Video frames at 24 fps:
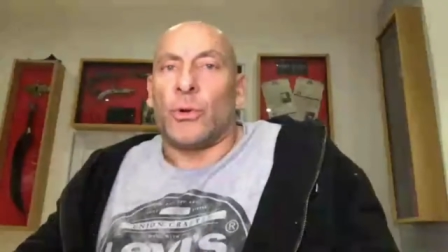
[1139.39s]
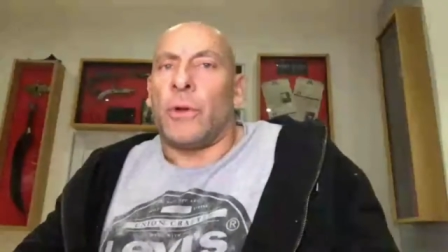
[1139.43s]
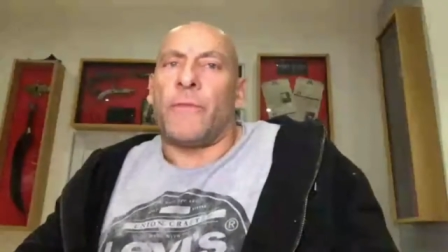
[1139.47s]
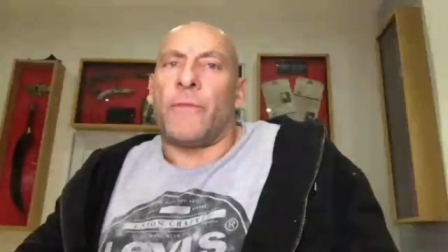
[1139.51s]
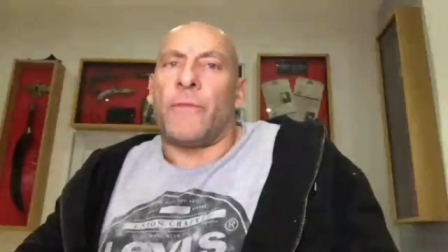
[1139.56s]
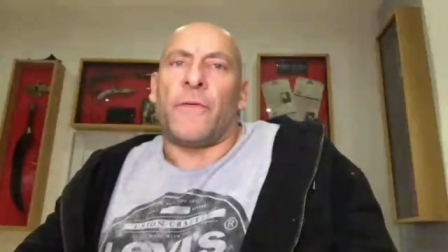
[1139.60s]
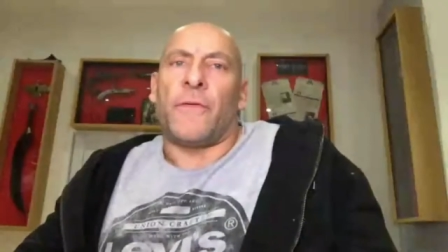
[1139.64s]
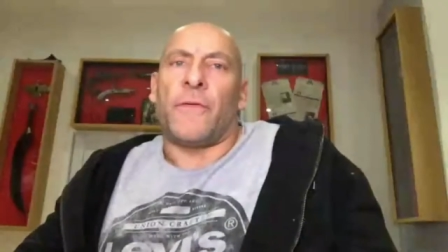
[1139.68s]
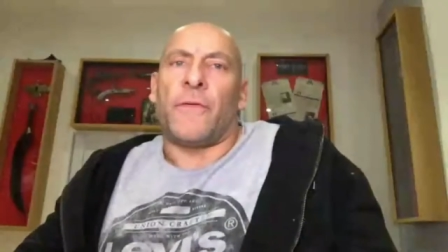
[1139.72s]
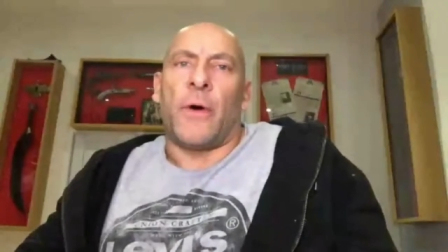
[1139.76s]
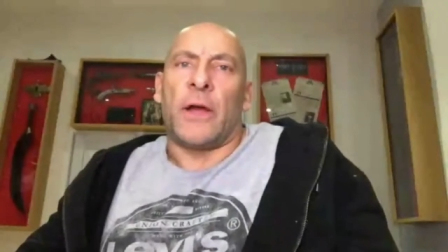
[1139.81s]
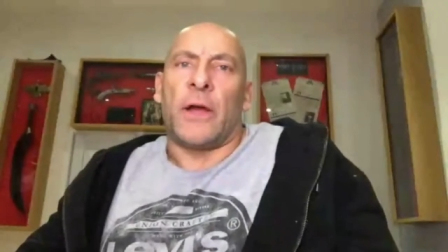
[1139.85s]
You know,
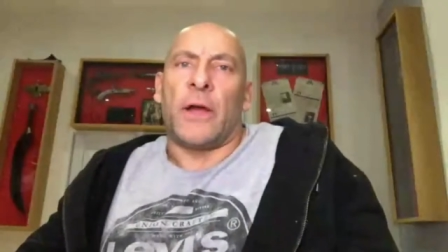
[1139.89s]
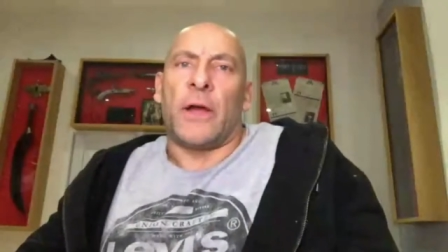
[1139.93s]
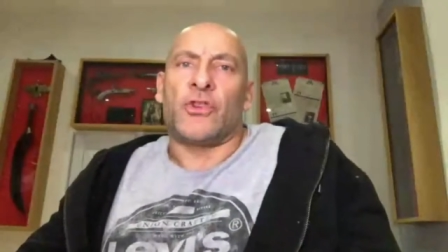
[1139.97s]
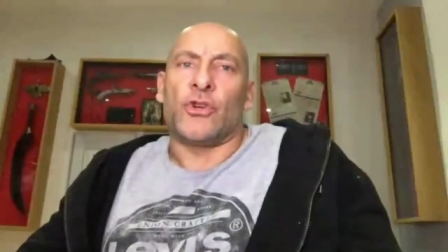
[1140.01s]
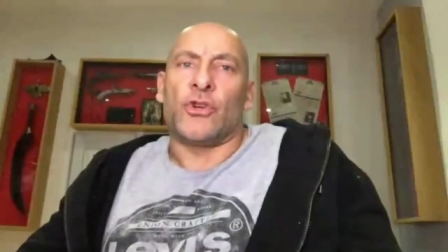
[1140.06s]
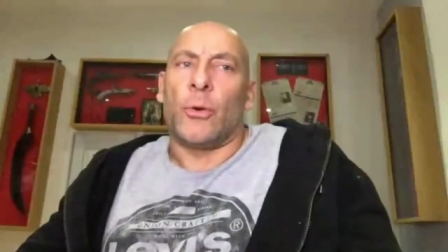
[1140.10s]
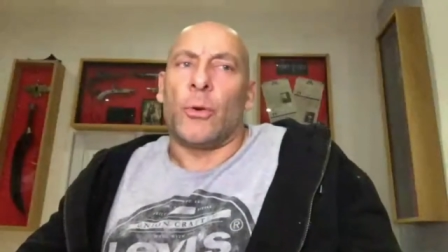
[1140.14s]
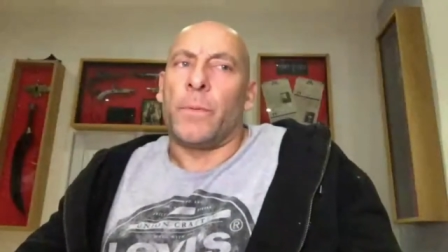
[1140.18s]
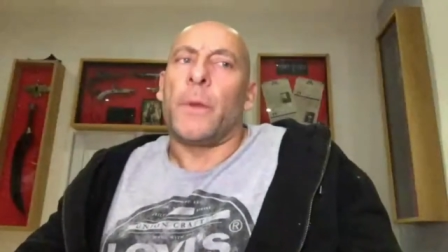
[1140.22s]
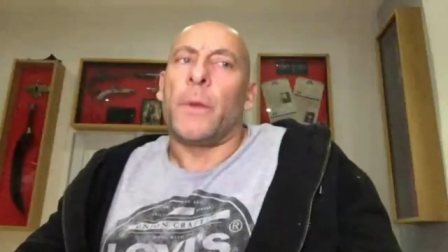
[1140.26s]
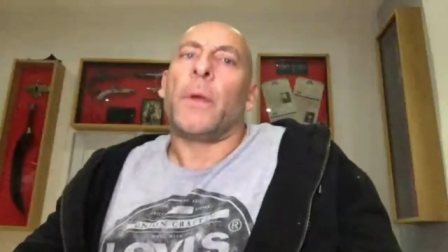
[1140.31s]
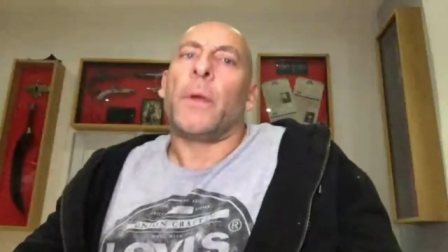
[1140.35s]
you're doing a
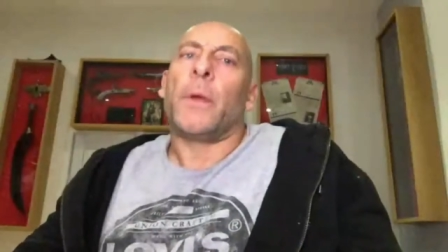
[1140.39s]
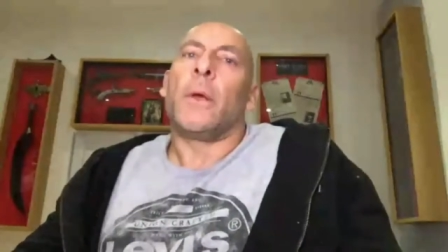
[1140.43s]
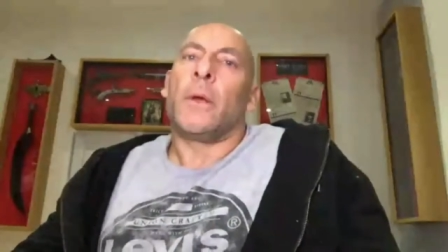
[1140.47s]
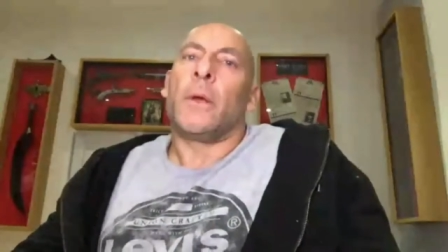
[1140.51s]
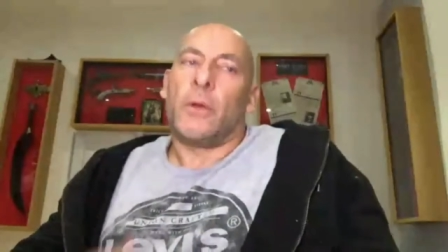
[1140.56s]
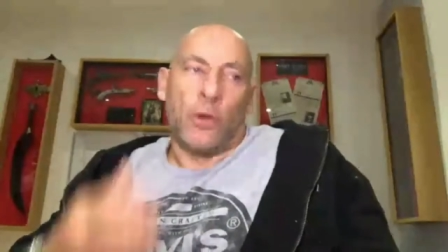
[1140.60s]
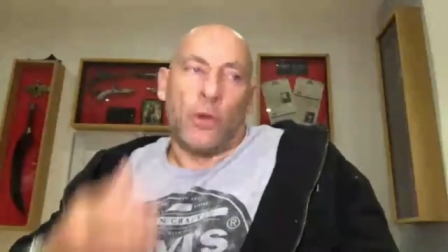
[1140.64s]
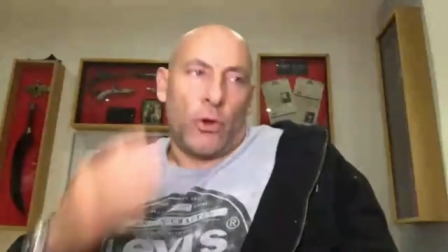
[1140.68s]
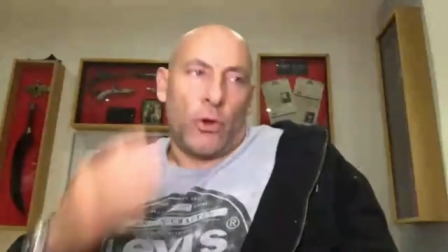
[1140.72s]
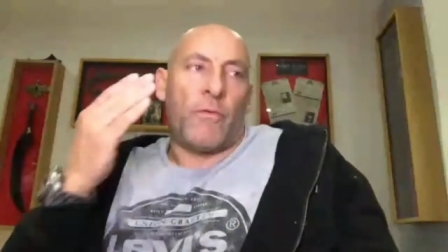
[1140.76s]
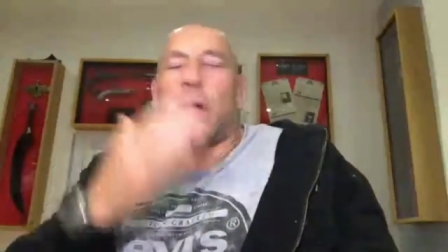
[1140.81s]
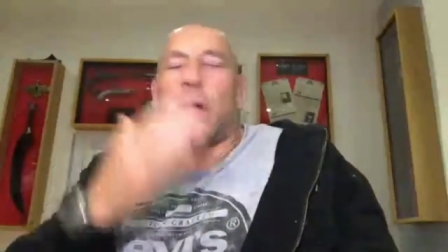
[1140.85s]
fire job,
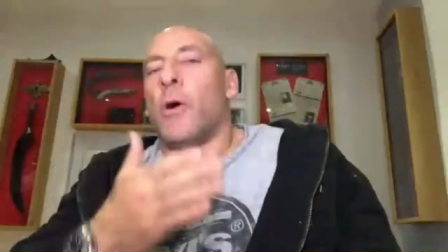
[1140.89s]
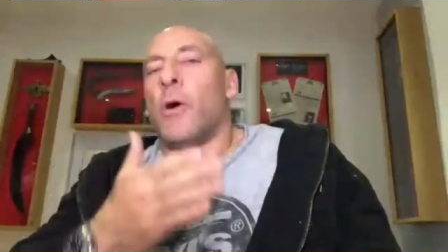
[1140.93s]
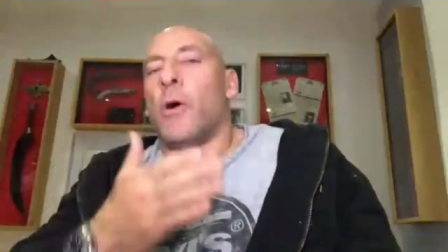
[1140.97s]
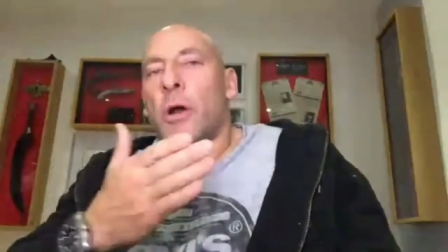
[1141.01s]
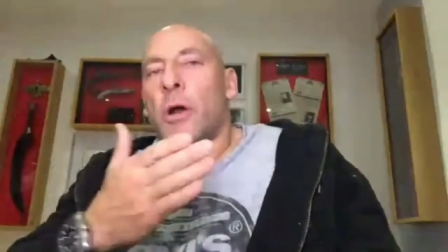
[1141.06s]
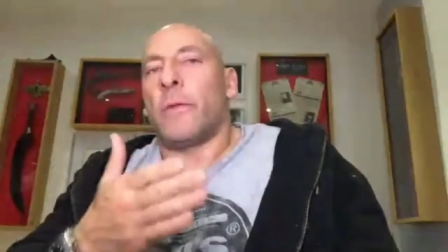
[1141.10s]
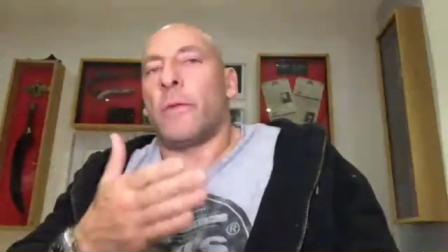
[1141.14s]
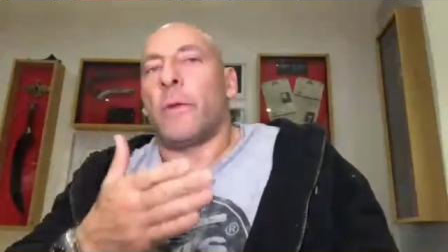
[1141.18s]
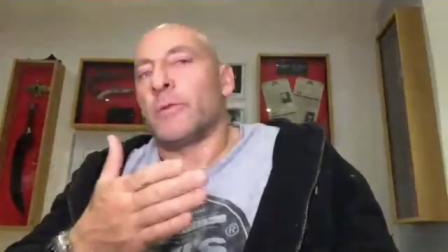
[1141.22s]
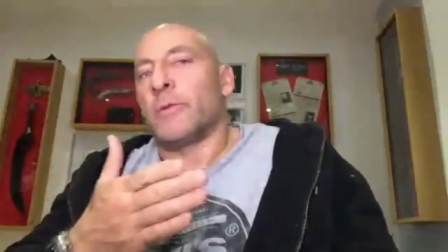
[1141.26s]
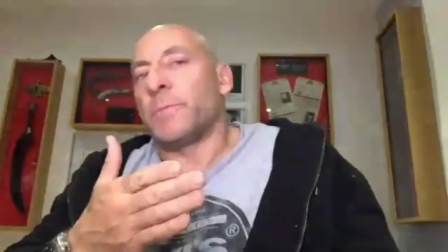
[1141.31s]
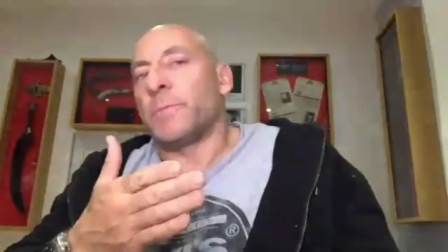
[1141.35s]
you're relying
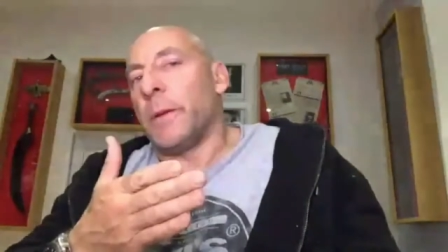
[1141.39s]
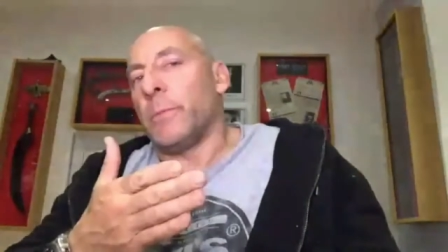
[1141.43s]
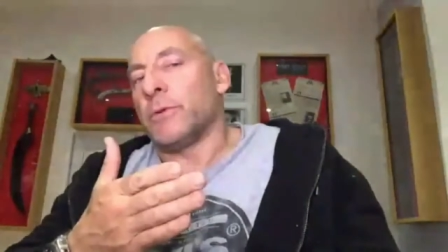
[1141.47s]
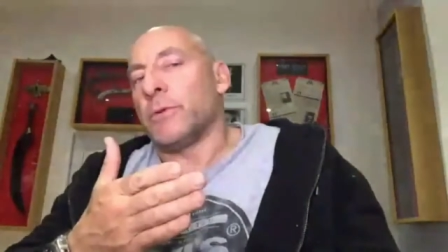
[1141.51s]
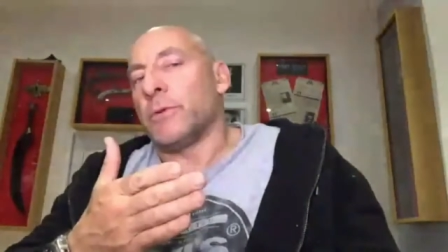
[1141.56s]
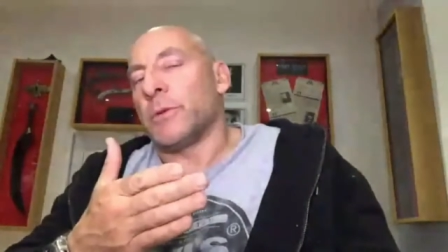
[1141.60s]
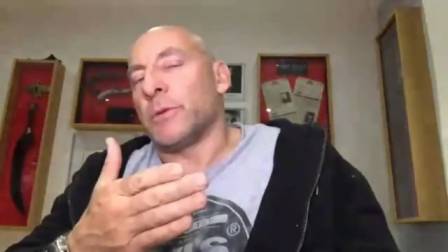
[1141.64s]
on those people